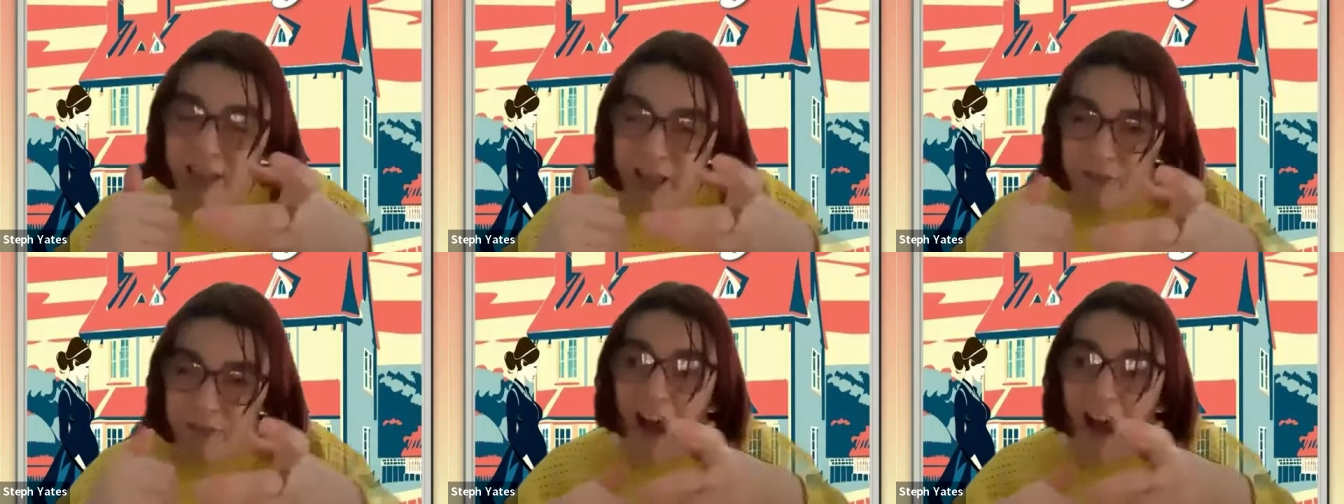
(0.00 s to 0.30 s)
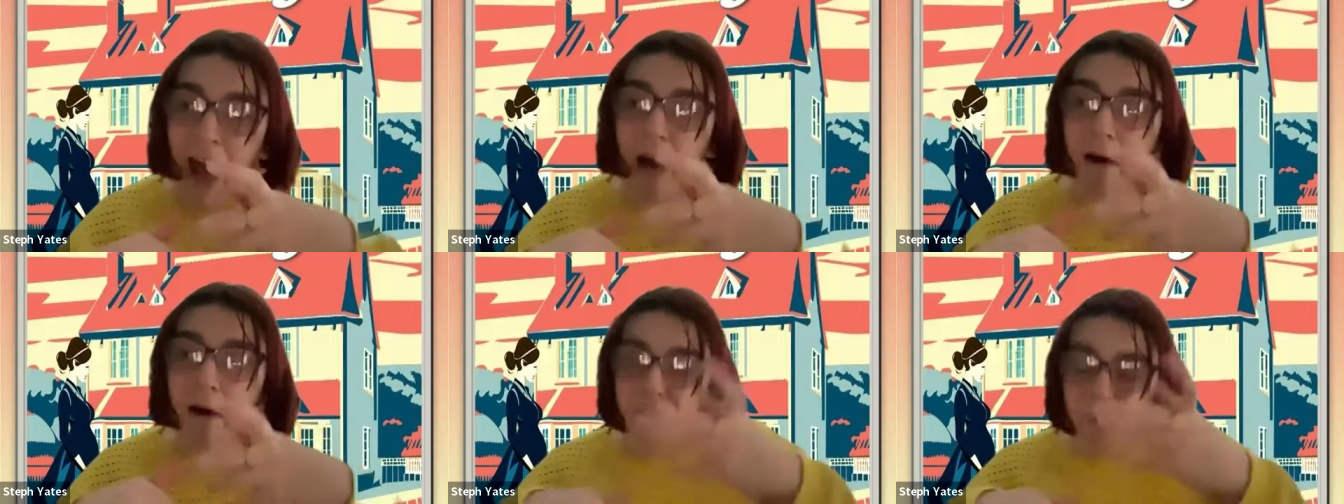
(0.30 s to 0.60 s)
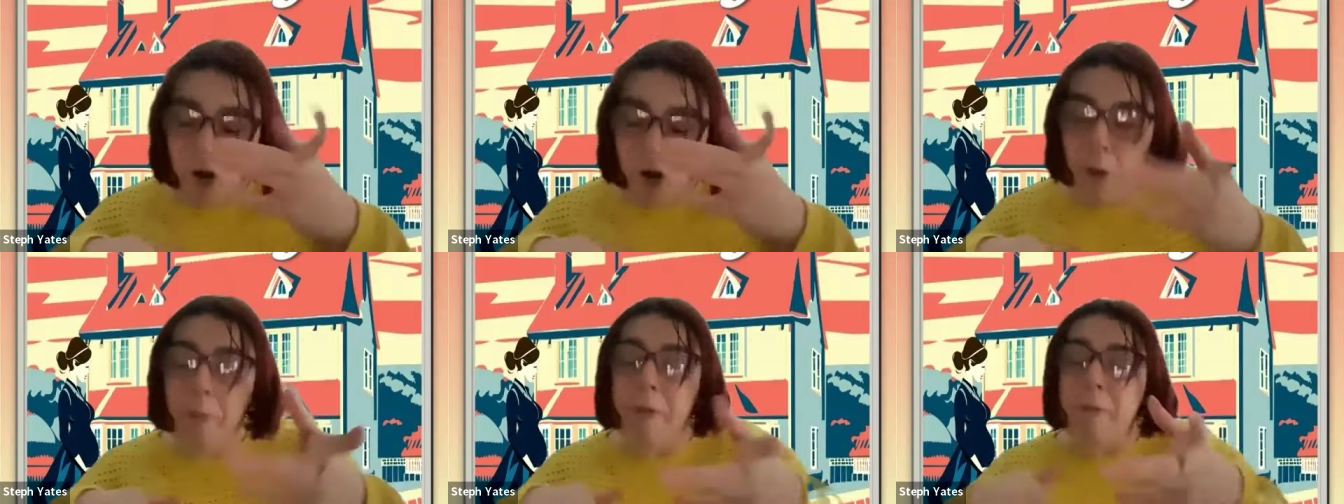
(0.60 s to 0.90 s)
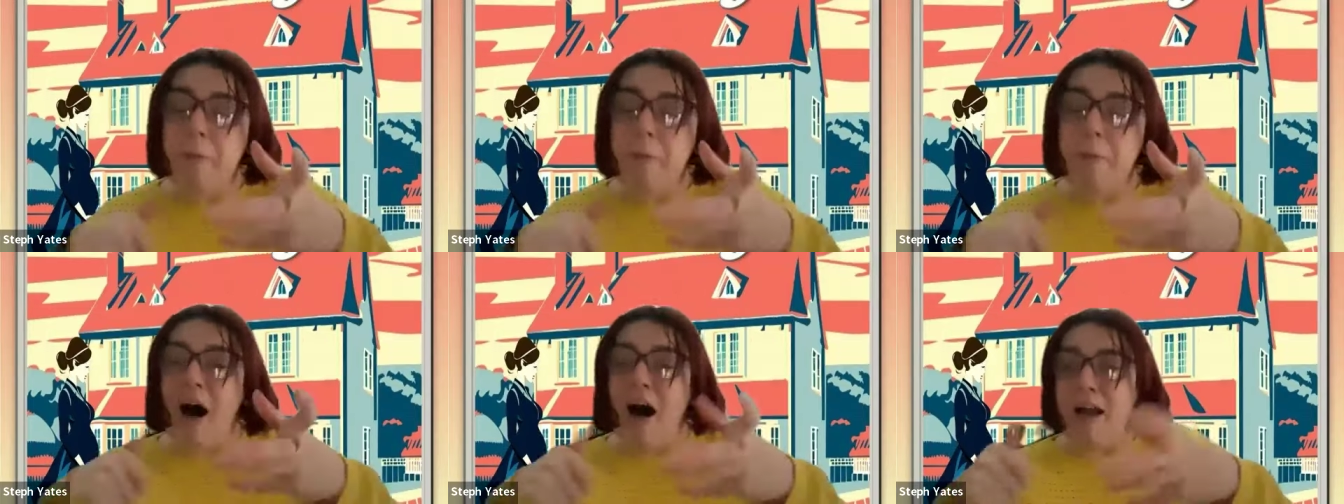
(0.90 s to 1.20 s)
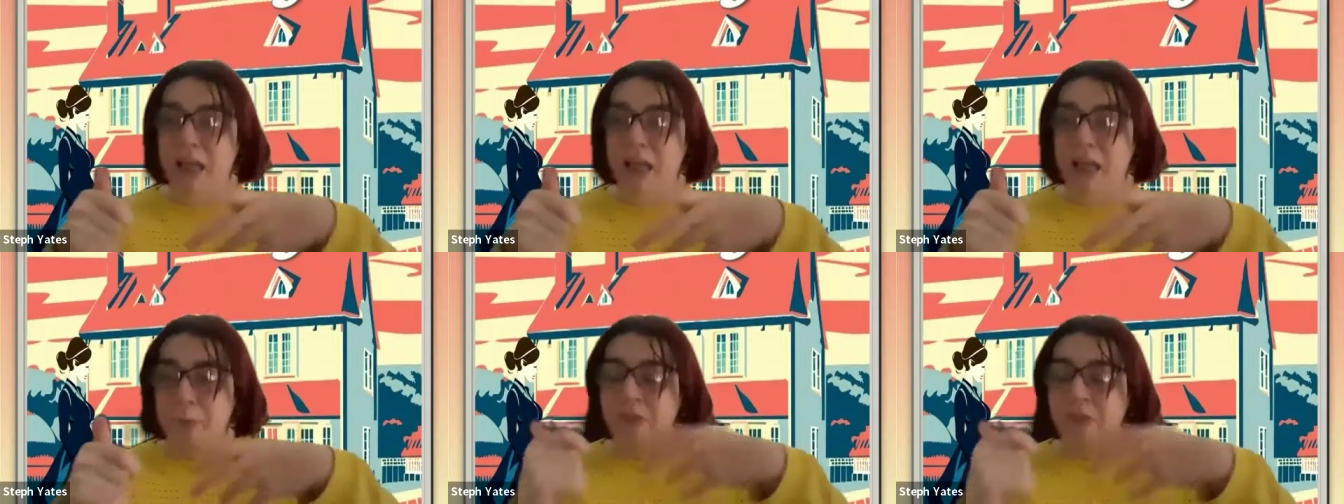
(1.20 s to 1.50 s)
that cover
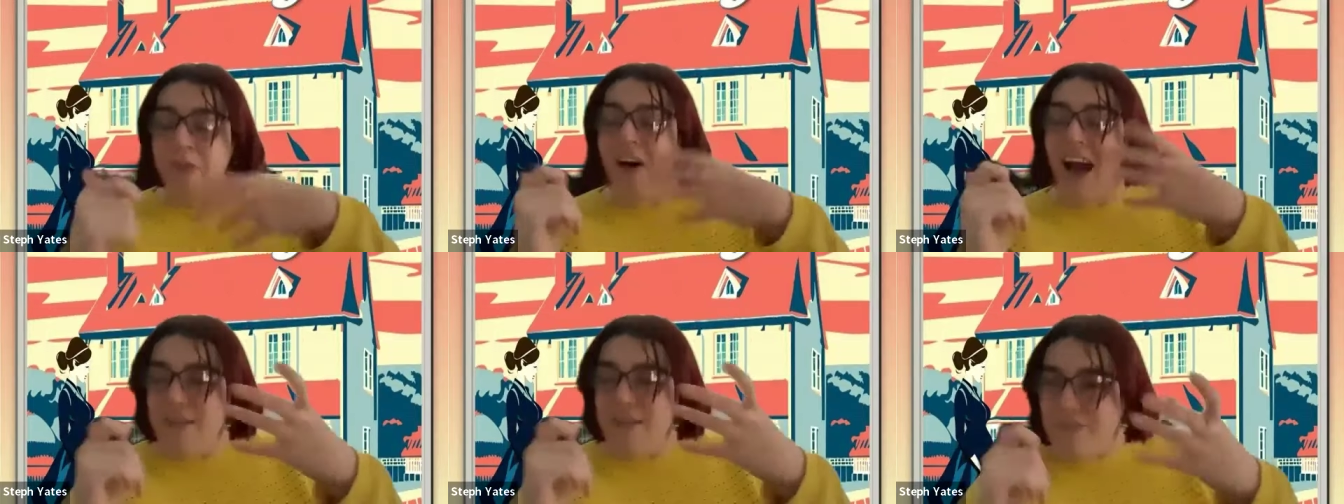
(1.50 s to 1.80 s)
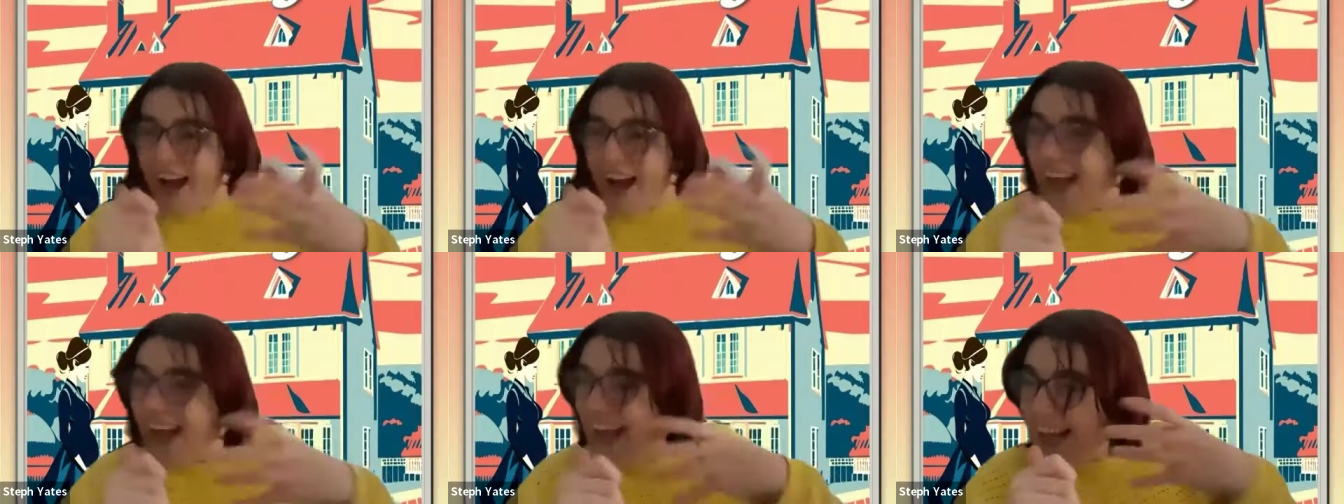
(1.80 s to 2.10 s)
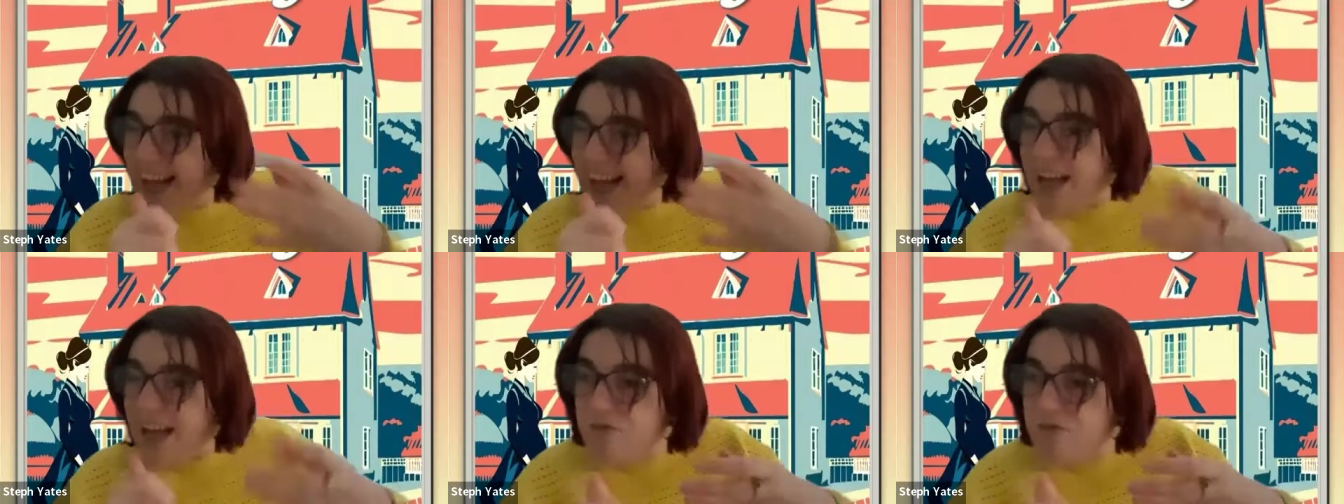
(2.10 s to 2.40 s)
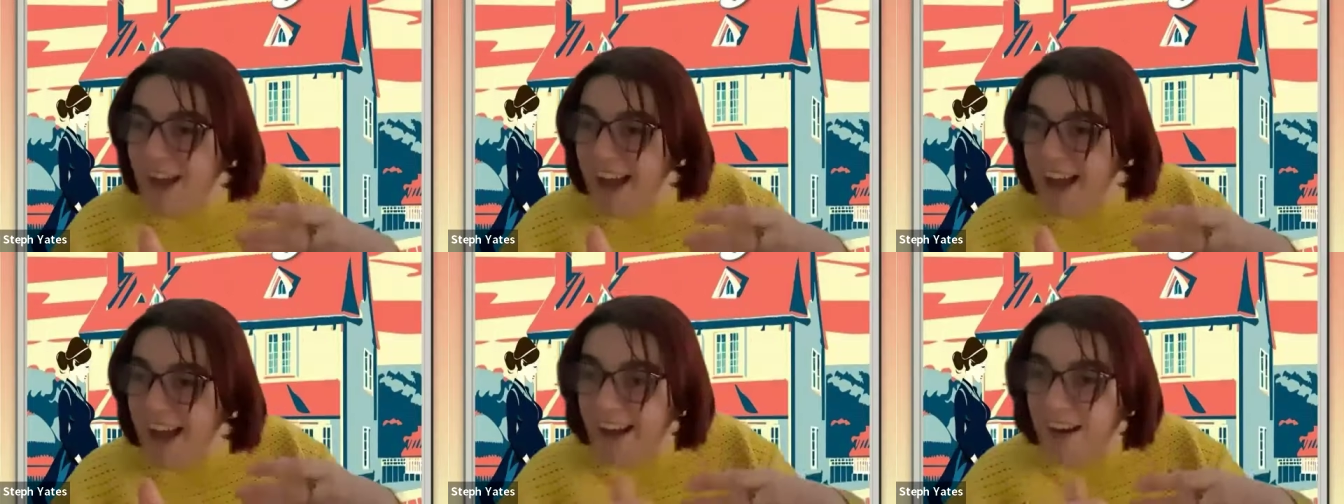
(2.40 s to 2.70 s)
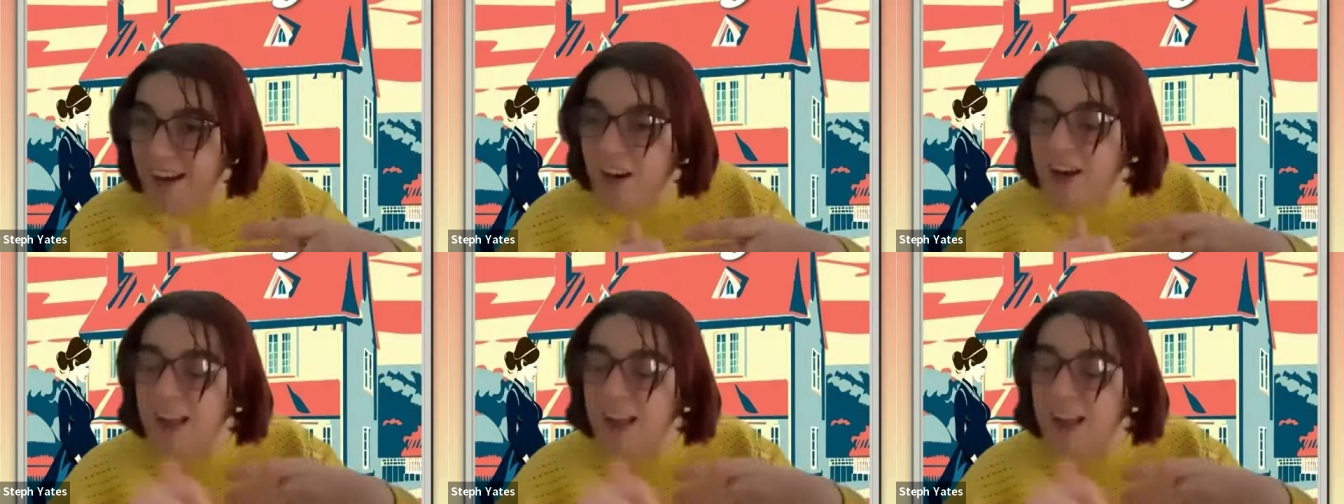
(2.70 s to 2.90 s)
boys play that he written?